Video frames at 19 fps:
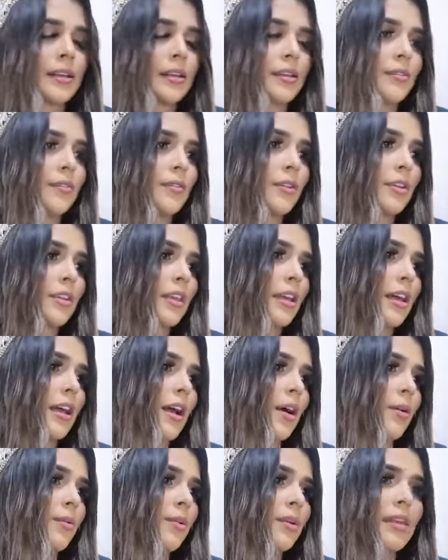for the
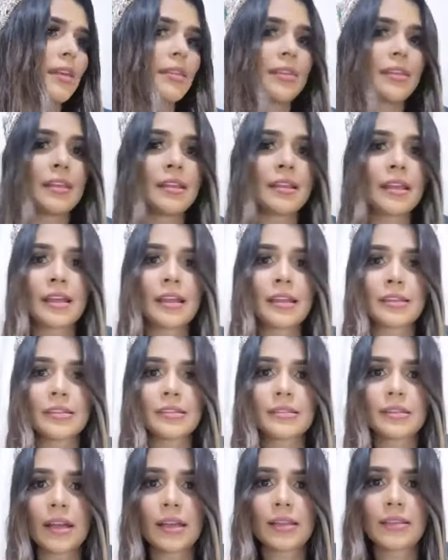hour, I think
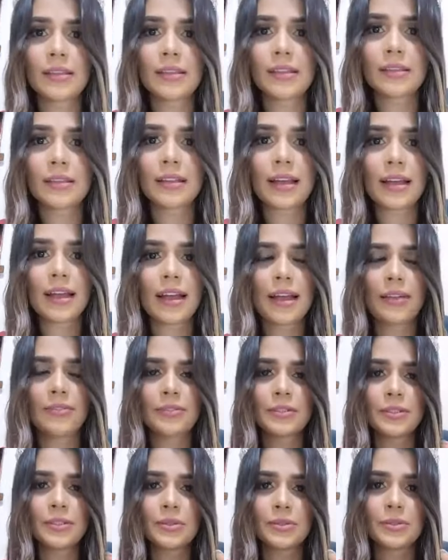
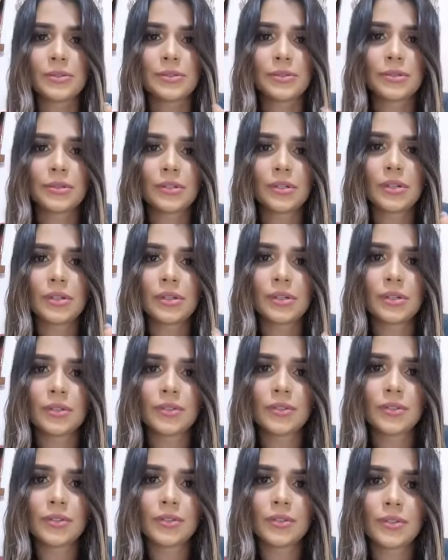have to
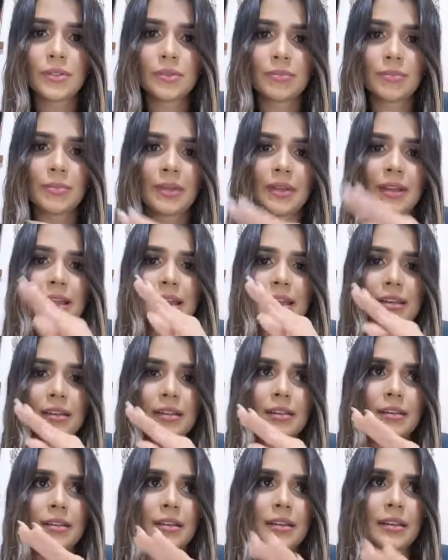be like
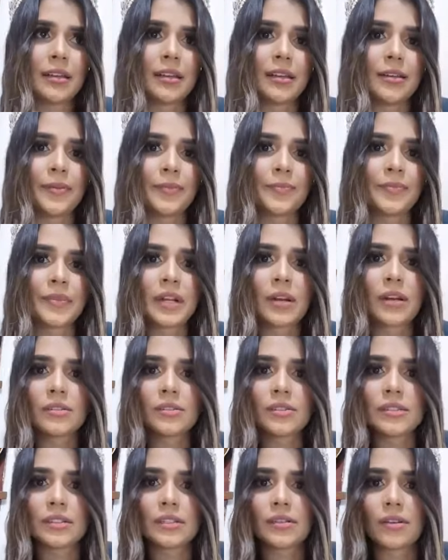
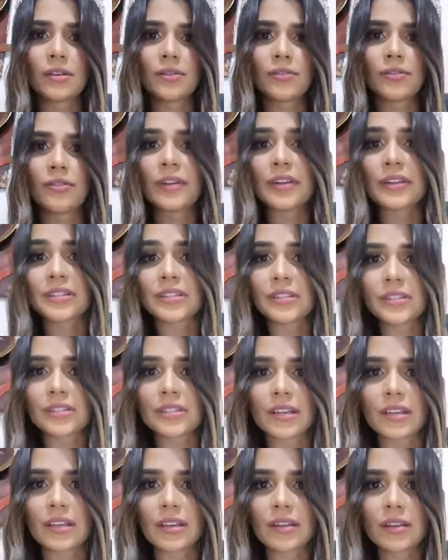closing or finish
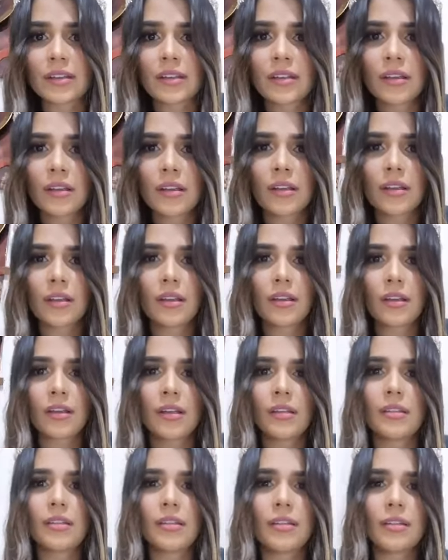the
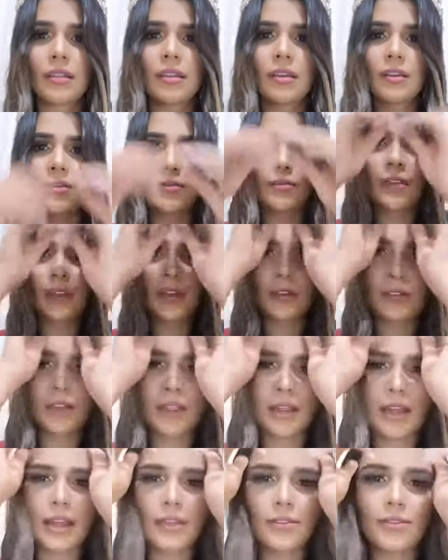video
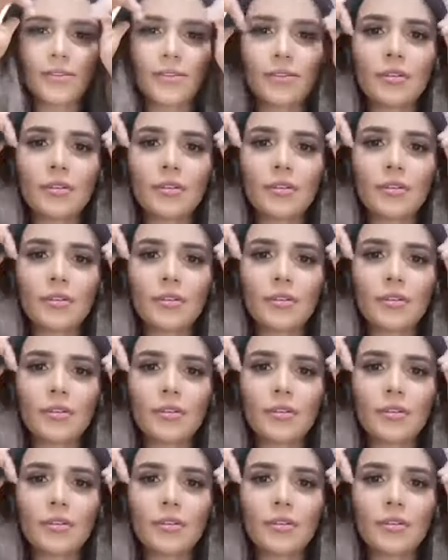live.